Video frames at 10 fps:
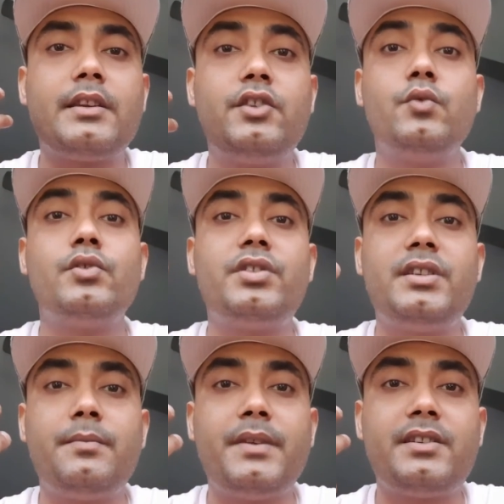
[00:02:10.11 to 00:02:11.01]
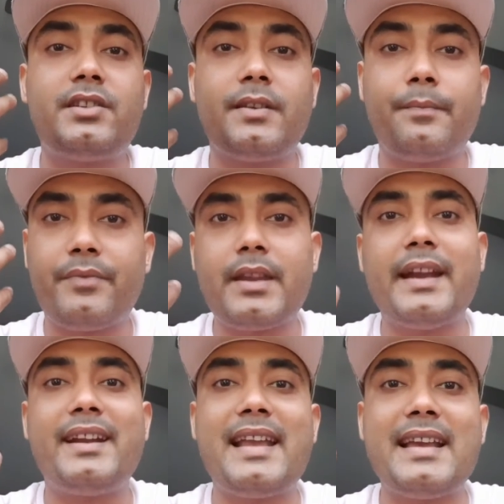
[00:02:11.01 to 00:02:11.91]
curiosity based
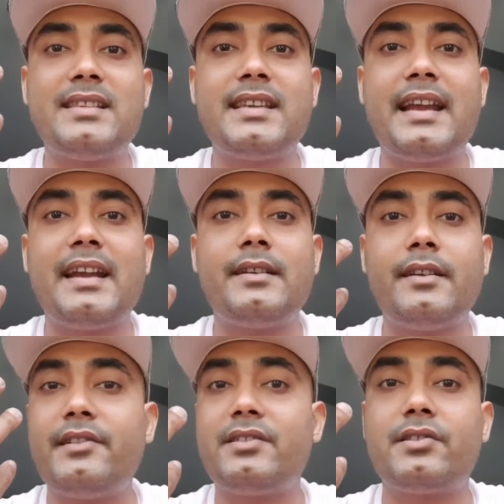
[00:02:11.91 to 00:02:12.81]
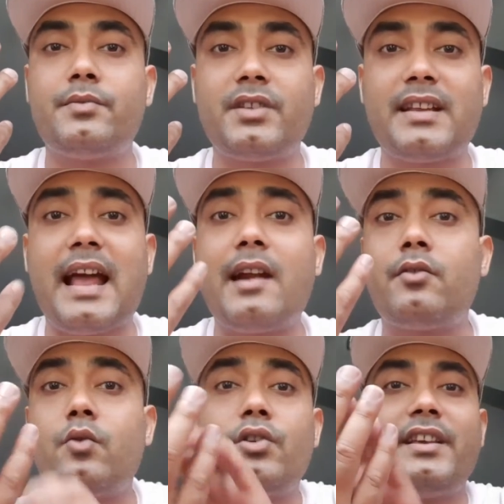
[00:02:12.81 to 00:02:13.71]
headlines and description are
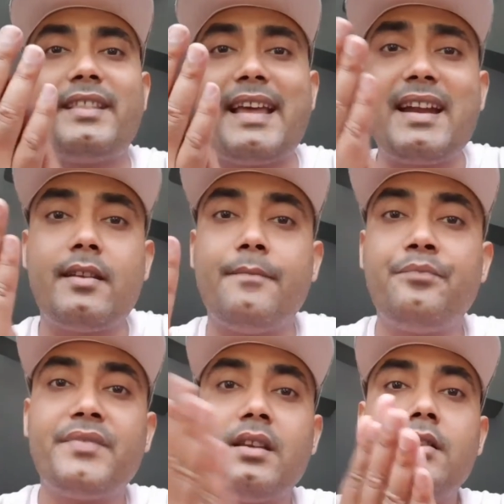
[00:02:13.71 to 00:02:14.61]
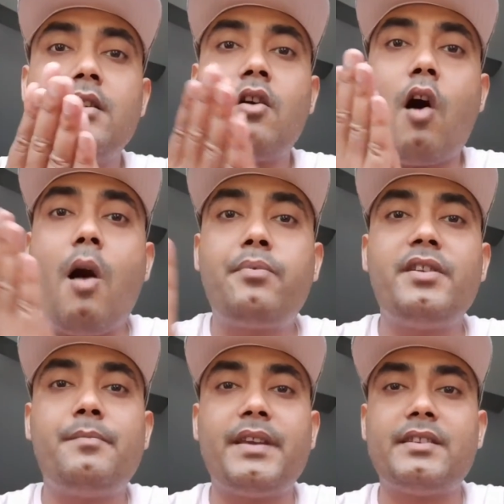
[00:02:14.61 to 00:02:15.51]
wrote in that
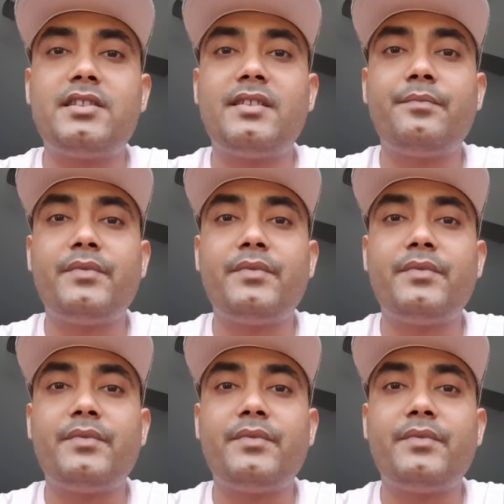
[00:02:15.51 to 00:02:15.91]
opt-in page